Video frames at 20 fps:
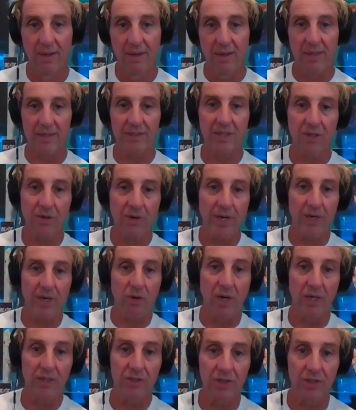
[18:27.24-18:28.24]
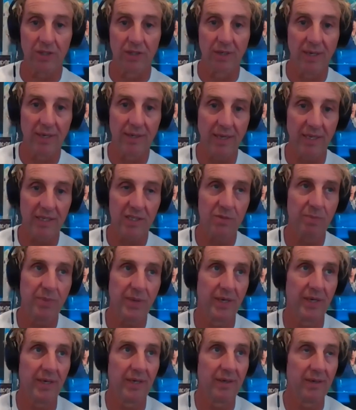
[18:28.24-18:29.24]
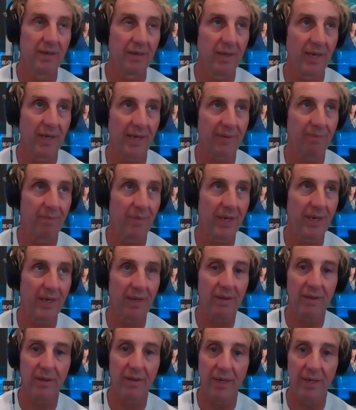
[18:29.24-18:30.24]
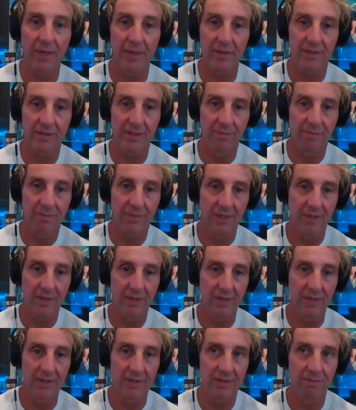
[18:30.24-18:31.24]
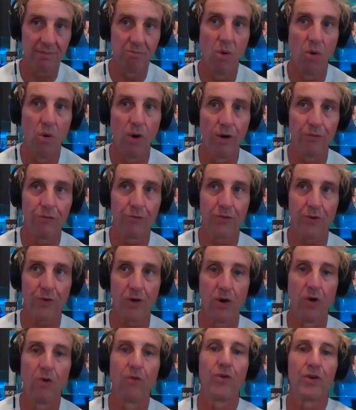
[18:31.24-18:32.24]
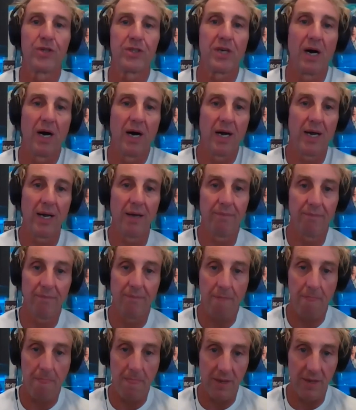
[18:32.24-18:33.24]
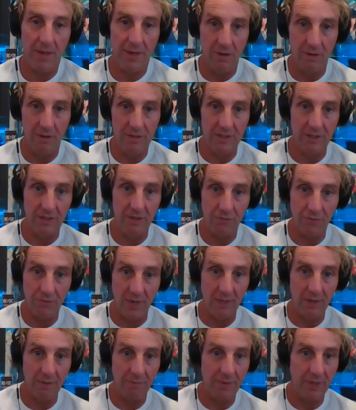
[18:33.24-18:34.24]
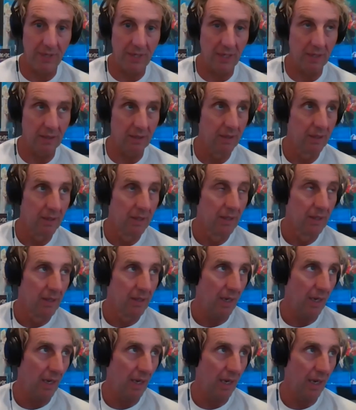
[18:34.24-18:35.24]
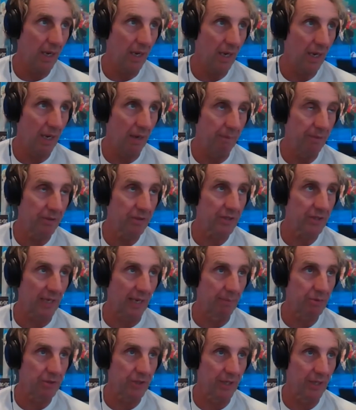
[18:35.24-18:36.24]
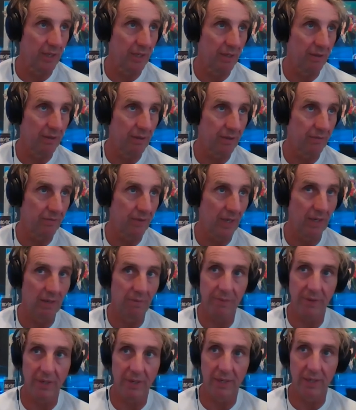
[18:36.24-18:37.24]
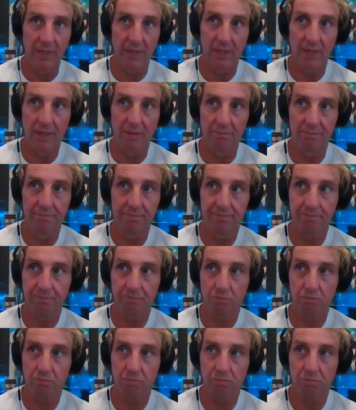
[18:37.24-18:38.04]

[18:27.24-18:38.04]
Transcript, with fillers: That's a great question. And that's been, like many things, something that's morphed over time. You know, it's a developing uh, perception or developing um,